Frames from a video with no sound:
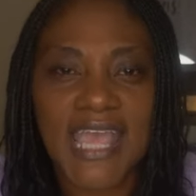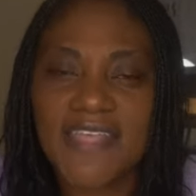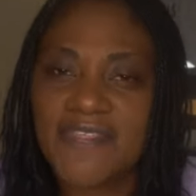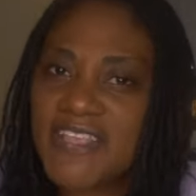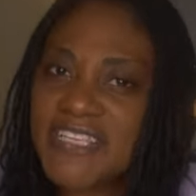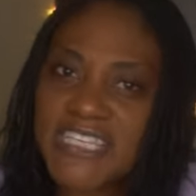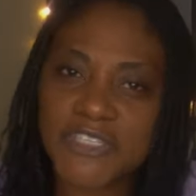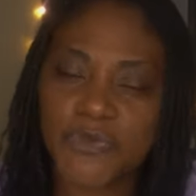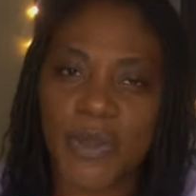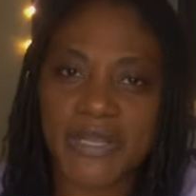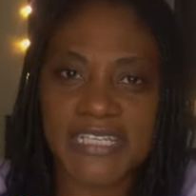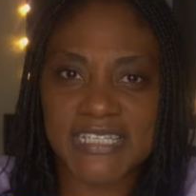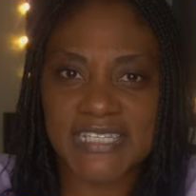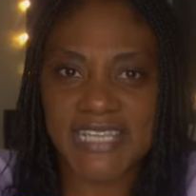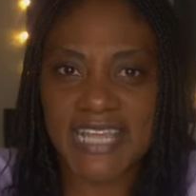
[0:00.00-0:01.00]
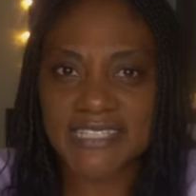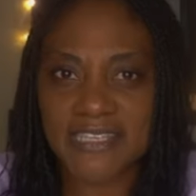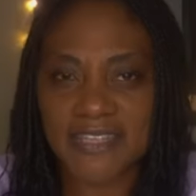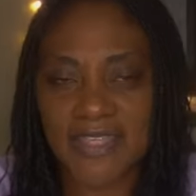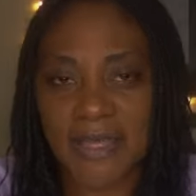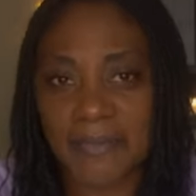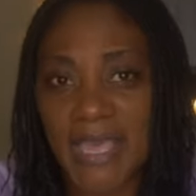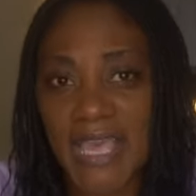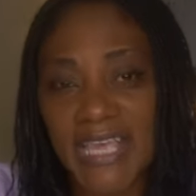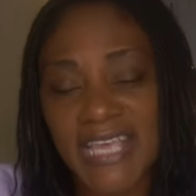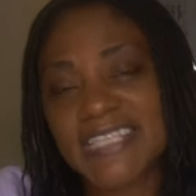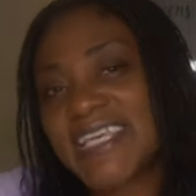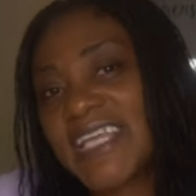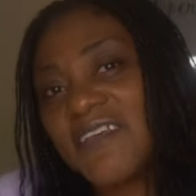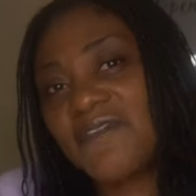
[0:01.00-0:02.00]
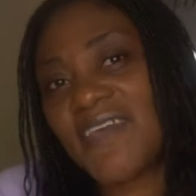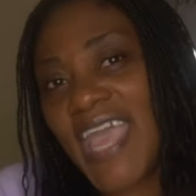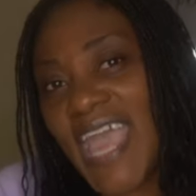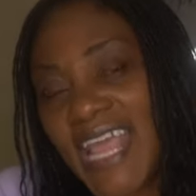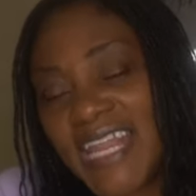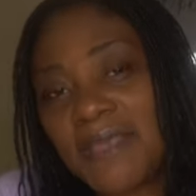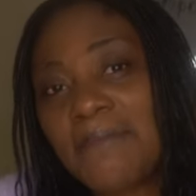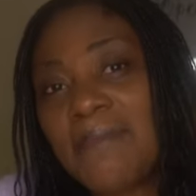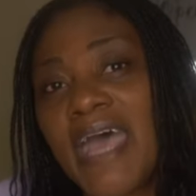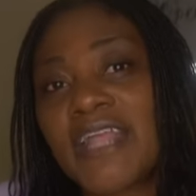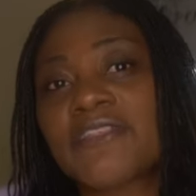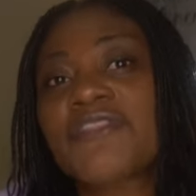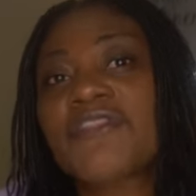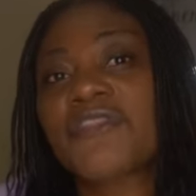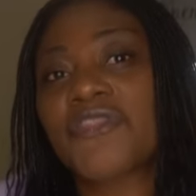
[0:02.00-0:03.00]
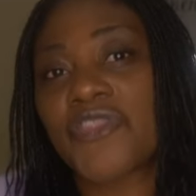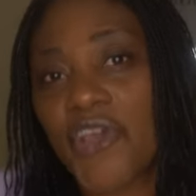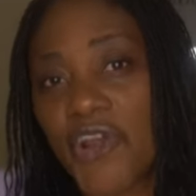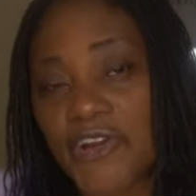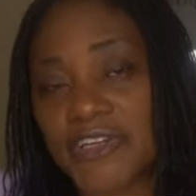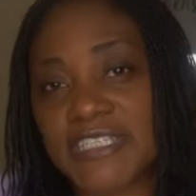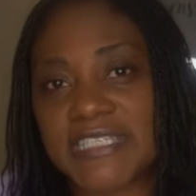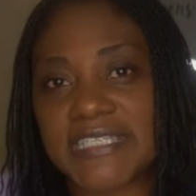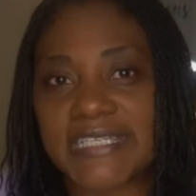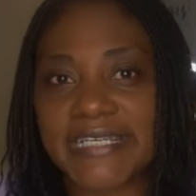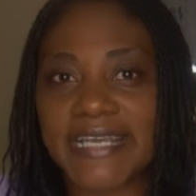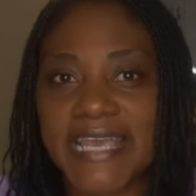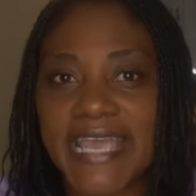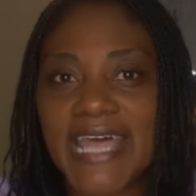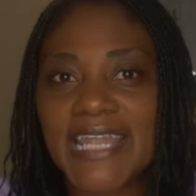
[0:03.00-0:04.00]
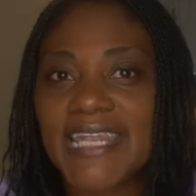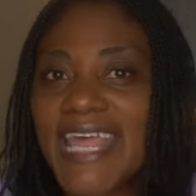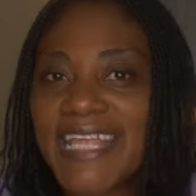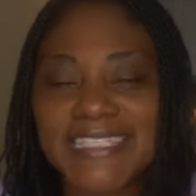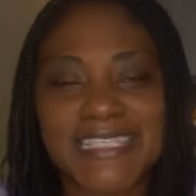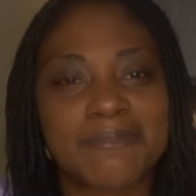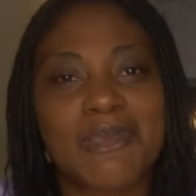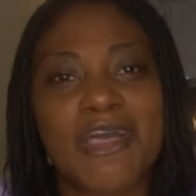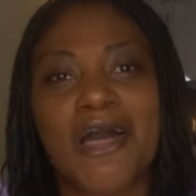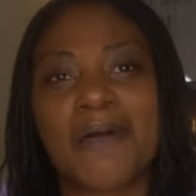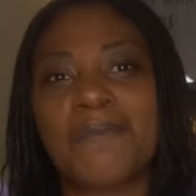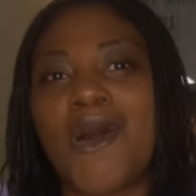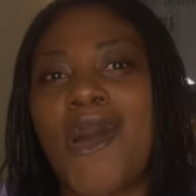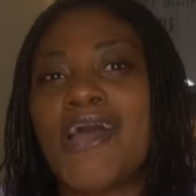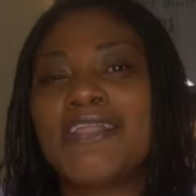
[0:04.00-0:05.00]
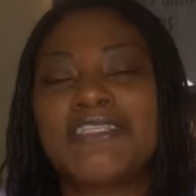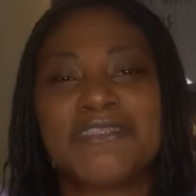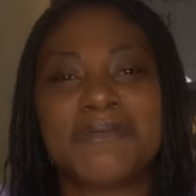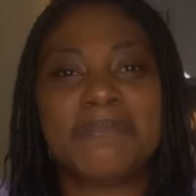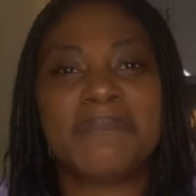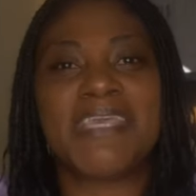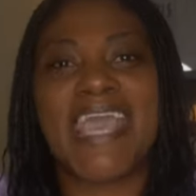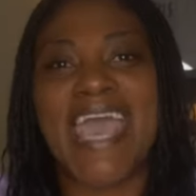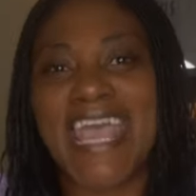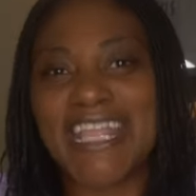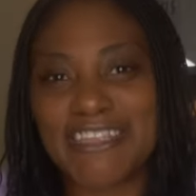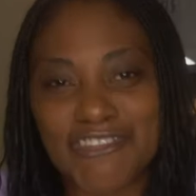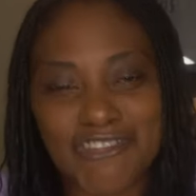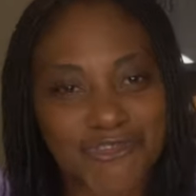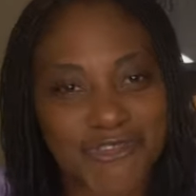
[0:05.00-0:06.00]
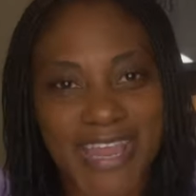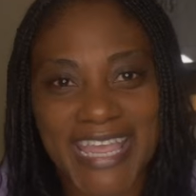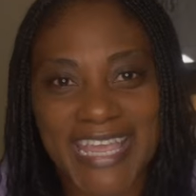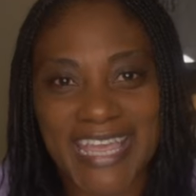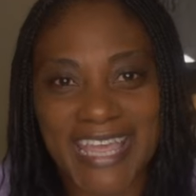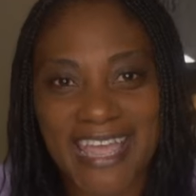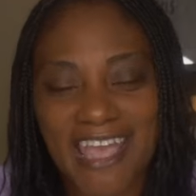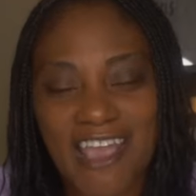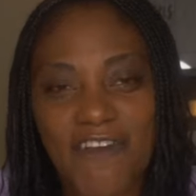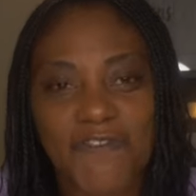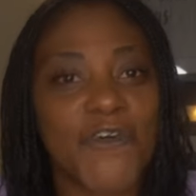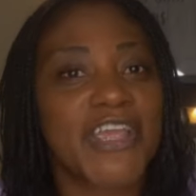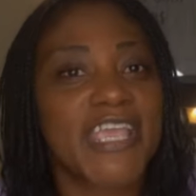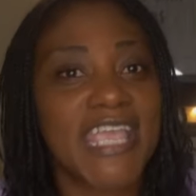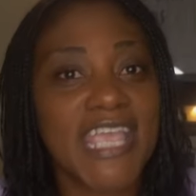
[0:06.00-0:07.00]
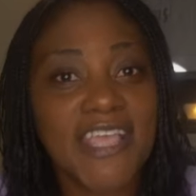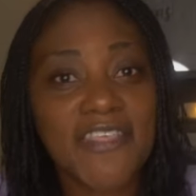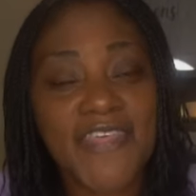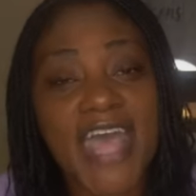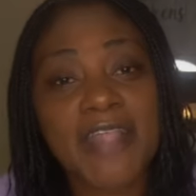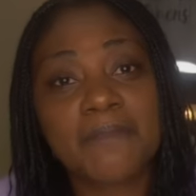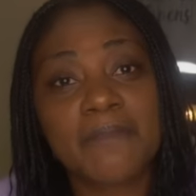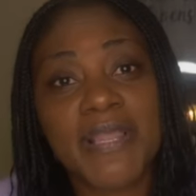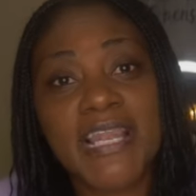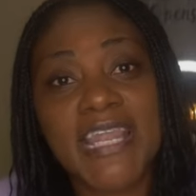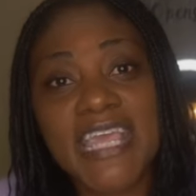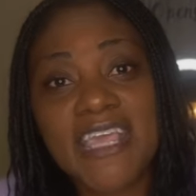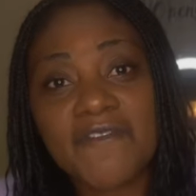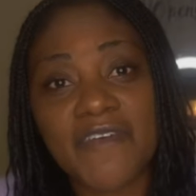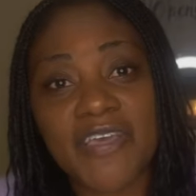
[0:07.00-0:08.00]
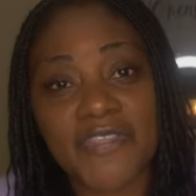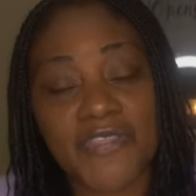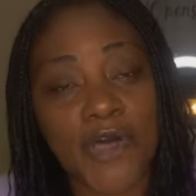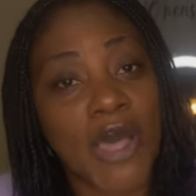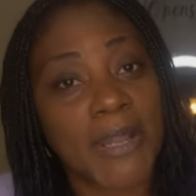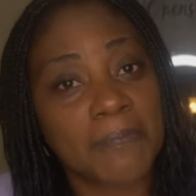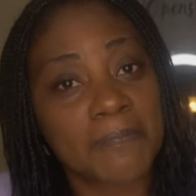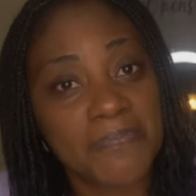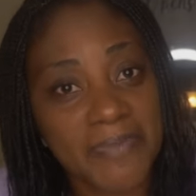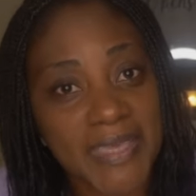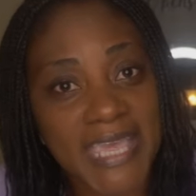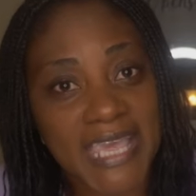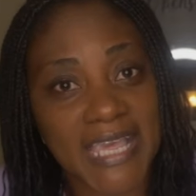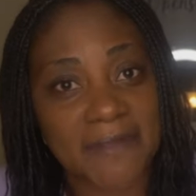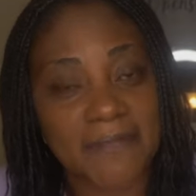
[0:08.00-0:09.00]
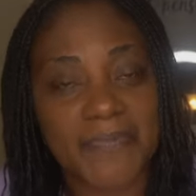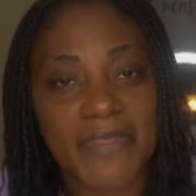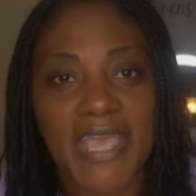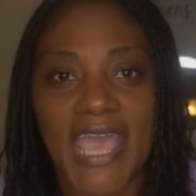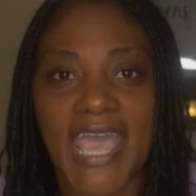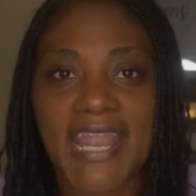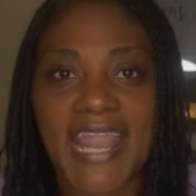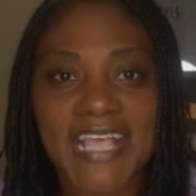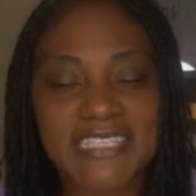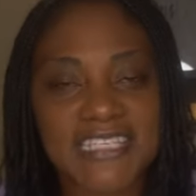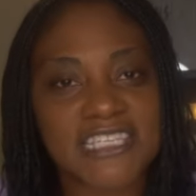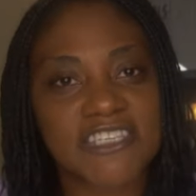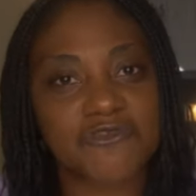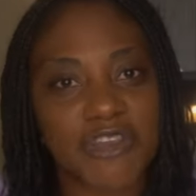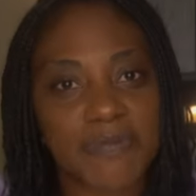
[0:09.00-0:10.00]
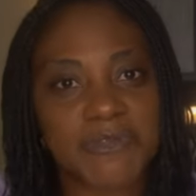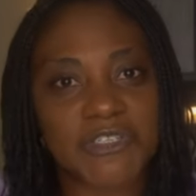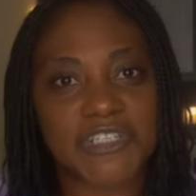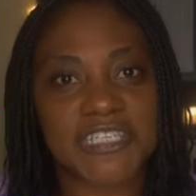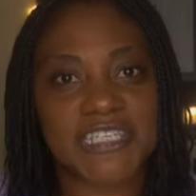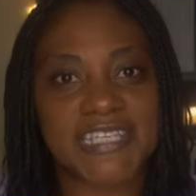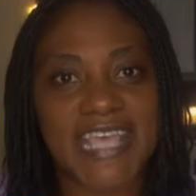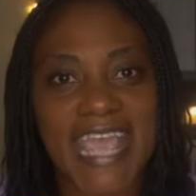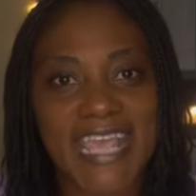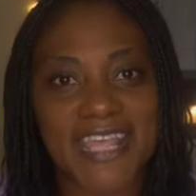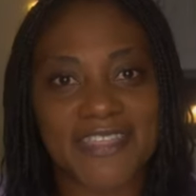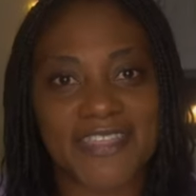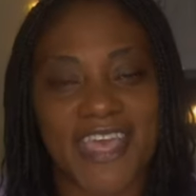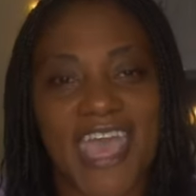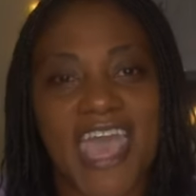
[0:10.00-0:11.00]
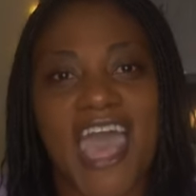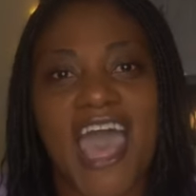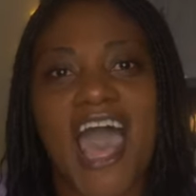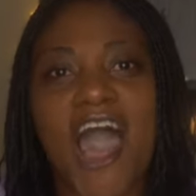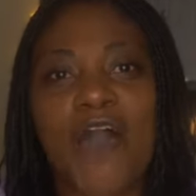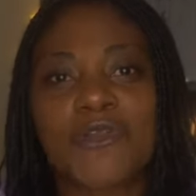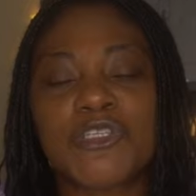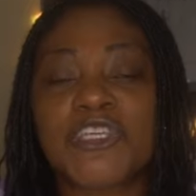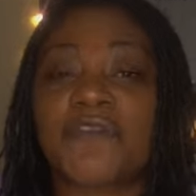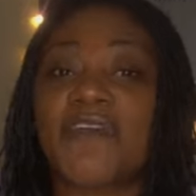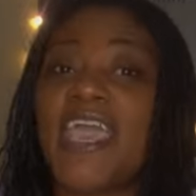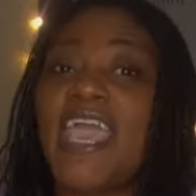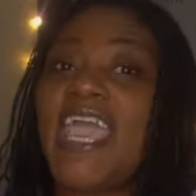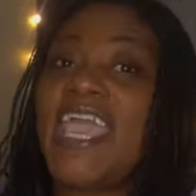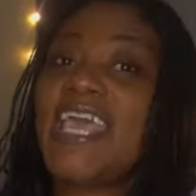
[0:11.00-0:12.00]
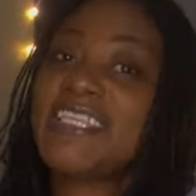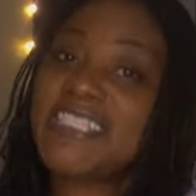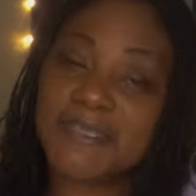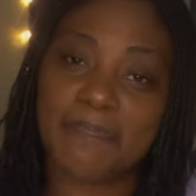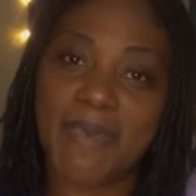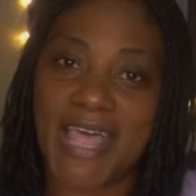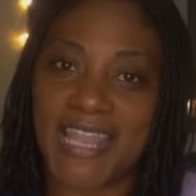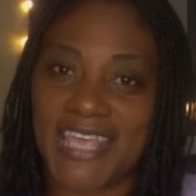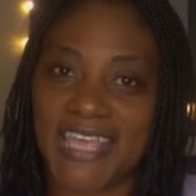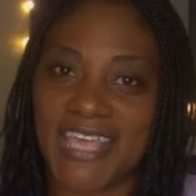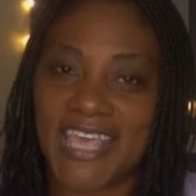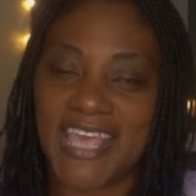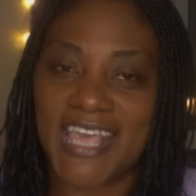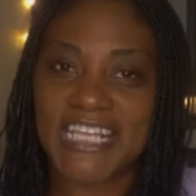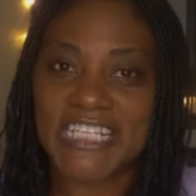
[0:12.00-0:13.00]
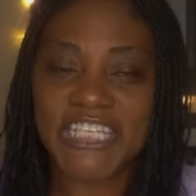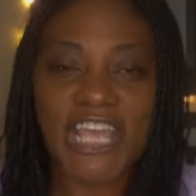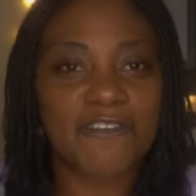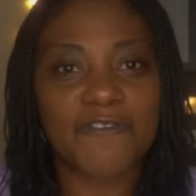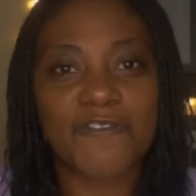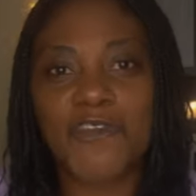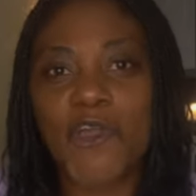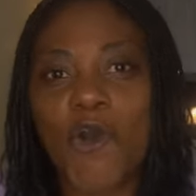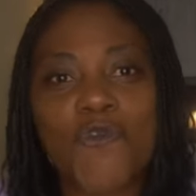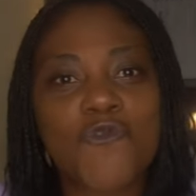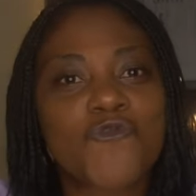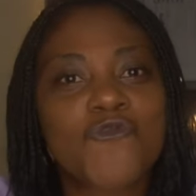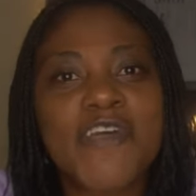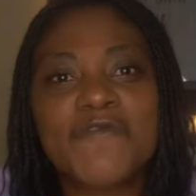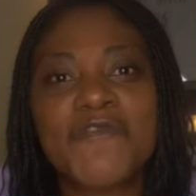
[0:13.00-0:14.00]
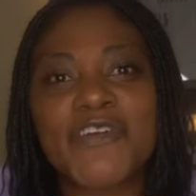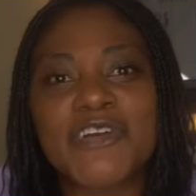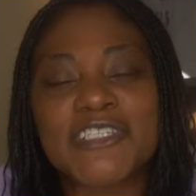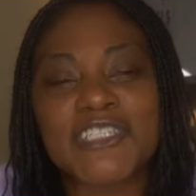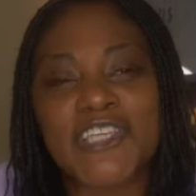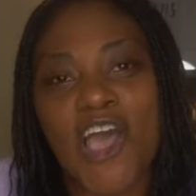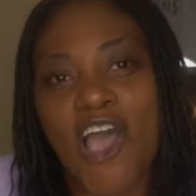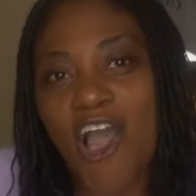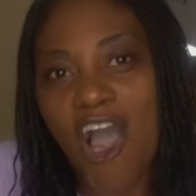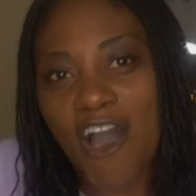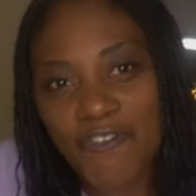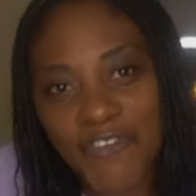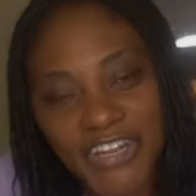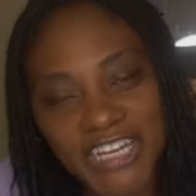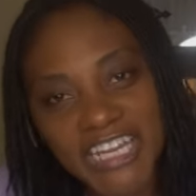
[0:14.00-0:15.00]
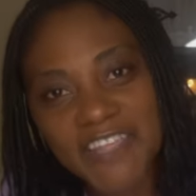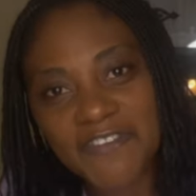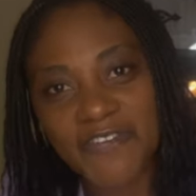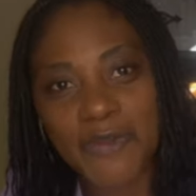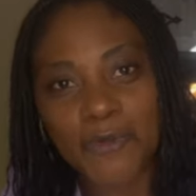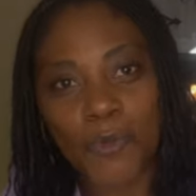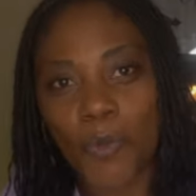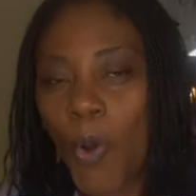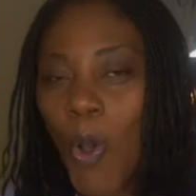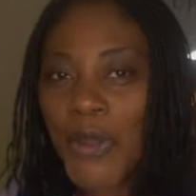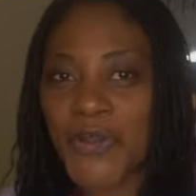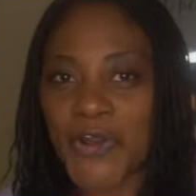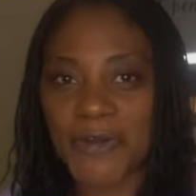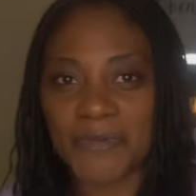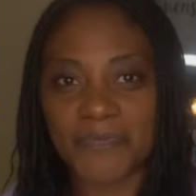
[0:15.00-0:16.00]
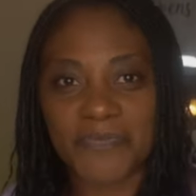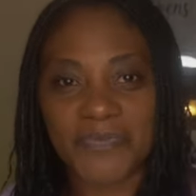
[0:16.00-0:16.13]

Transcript: And this is what he said to them He said, If any man thirst, let him come unto me and drink. For he that believeth on me, and as the scripture saith, out of his belly shall flow rivers of living water.